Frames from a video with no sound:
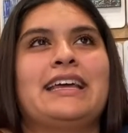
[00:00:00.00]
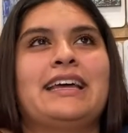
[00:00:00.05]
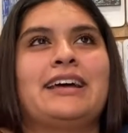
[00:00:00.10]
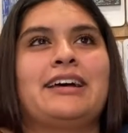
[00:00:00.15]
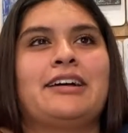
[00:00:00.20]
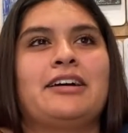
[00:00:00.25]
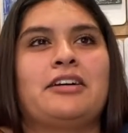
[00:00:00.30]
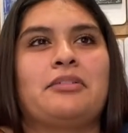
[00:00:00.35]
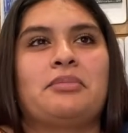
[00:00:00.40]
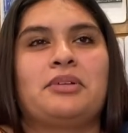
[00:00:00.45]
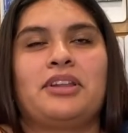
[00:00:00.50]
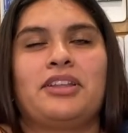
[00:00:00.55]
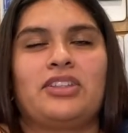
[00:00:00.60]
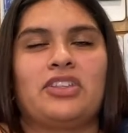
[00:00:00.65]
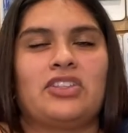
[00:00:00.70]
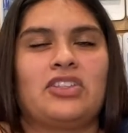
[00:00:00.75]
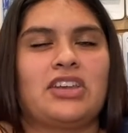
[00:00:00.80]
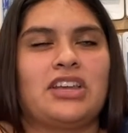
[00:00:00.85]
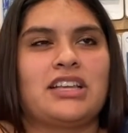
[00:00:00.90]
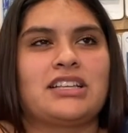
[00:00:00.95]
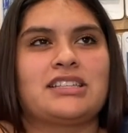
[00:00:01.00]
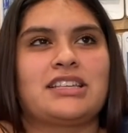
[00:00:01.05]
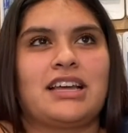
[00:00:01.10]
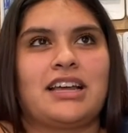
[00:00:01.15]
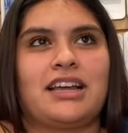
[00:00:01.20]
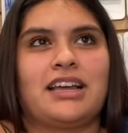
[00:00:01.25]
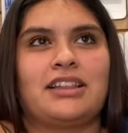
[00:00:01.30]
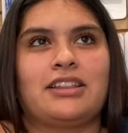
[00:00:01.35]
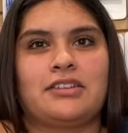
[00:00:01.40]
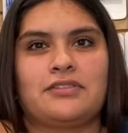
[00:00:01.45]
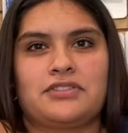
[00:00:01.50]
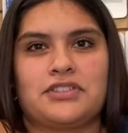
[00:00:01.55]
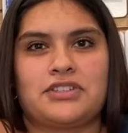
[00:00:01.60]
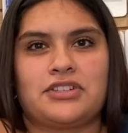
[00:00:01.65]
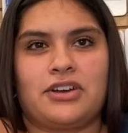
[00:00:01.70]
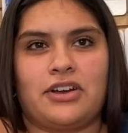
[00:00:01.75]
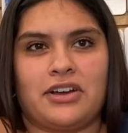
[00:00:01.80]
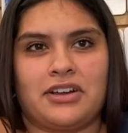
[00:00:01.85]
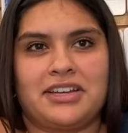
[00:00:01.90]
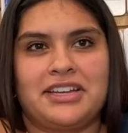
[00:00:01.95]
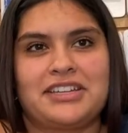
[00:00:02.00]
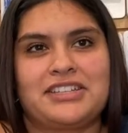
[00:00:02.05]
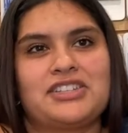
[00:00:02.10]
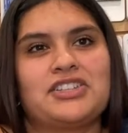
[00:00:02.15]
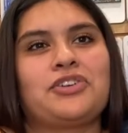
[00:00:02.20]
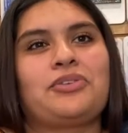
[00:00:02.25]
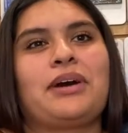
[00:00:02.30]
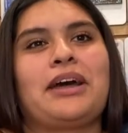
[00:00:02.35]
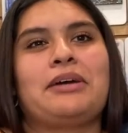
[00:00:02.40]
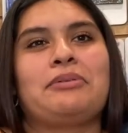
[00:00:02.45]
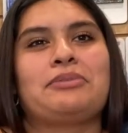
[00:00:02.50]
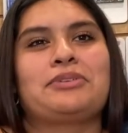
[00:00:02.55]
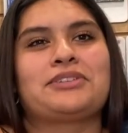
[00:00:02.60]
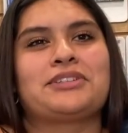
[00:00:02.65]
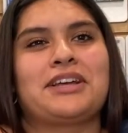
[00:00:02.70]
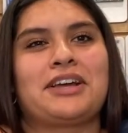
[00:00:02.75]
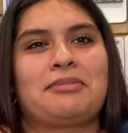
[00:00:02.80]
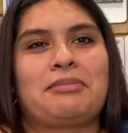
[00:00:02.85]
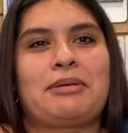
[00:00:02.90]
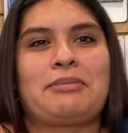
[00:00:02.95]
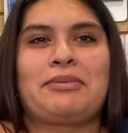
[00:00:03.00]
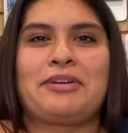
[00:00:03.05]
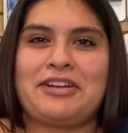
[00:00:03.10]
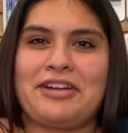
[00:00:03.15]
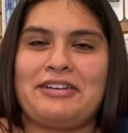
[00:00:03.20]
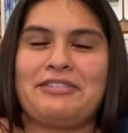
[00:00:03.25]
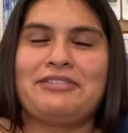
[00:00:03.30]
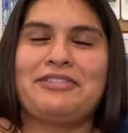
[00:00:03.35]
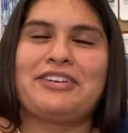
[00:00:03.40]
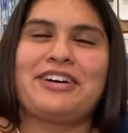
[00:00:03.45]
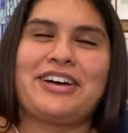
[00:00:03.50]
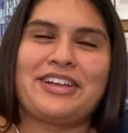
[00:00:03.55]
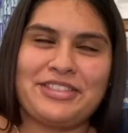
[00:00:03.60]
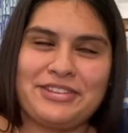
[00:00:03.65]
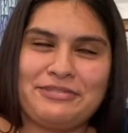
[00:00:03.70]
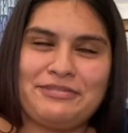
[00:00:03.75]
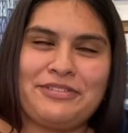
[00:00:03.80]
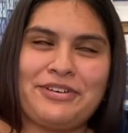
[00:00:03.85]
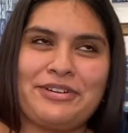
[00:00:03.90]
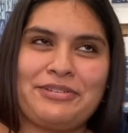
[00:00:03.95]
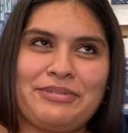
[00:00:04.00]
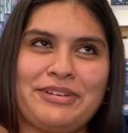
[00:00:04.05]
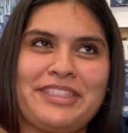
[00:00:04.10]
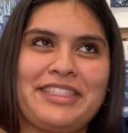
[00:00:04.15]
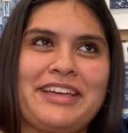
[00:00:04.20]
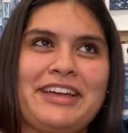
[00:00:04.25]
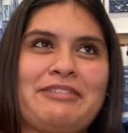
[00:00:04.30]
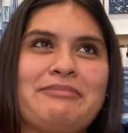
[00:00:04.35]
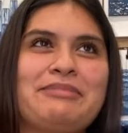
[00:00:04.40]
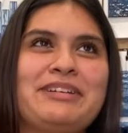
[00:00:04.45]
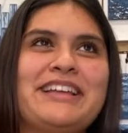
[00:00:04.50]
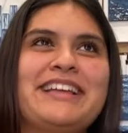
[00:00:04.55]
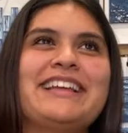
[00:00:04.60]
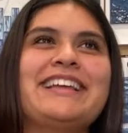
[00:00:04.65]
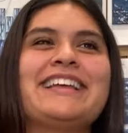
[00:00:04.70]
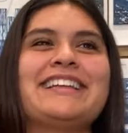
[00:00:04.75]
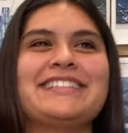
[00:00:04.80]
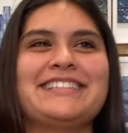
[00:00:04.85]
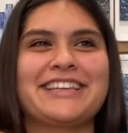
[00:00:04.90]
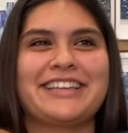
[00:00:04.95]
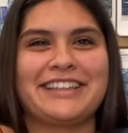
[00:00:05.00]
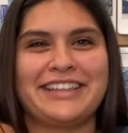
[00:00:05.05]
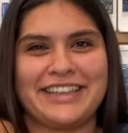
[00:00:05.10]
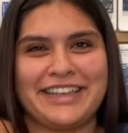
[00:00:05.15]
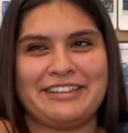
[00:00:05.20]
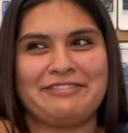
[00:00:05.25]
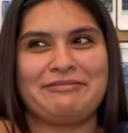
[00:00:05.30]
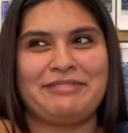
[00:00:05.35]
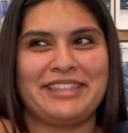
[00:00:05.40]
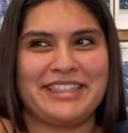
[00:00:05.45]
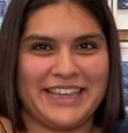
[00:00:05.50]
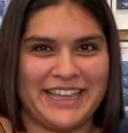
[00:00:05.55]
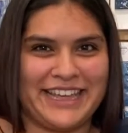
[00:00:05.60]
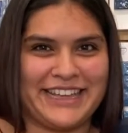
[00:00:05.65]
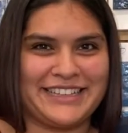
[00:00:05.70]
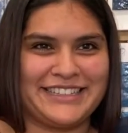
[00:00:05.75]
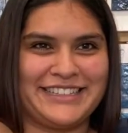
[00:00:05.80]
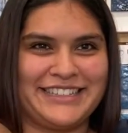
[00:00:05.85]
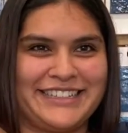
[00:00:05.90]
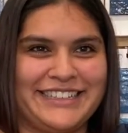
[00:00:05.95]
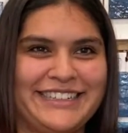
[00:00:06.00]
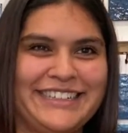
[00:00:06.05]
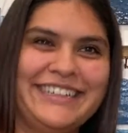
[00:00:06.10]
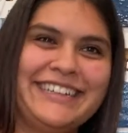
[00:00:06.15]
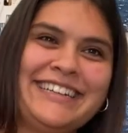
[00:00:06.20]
Another thing is that I love to talk, so I will talk my butt off on the phone with them until they give me the answer.